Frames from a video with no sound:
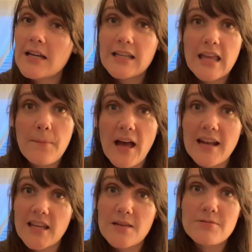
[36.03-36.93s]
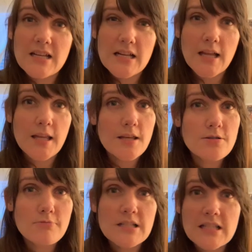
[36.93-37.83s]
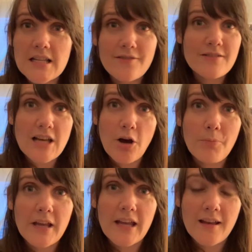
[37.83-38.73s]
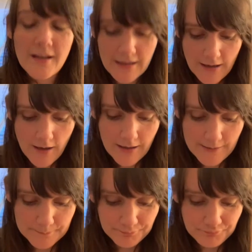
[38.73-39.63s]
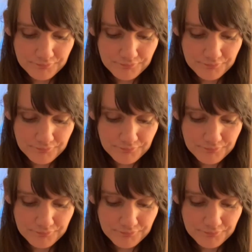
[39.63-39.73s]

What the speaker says: Keep at it, keep studying. Use Quizlet if it's helping. And